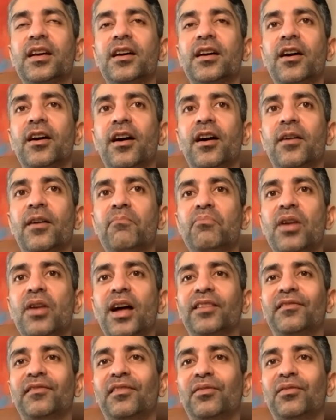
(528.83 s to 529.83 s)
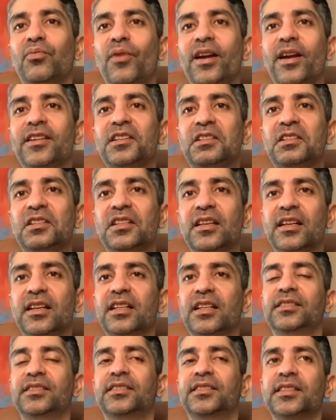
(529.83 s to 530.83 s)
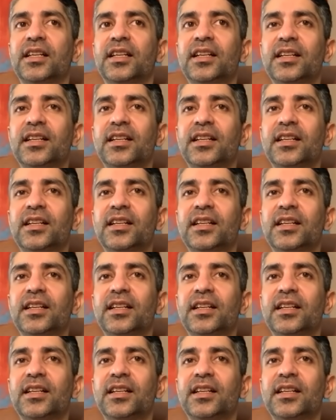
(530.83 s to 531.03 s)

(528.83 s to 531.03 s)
uh, blood, sweat, and tears.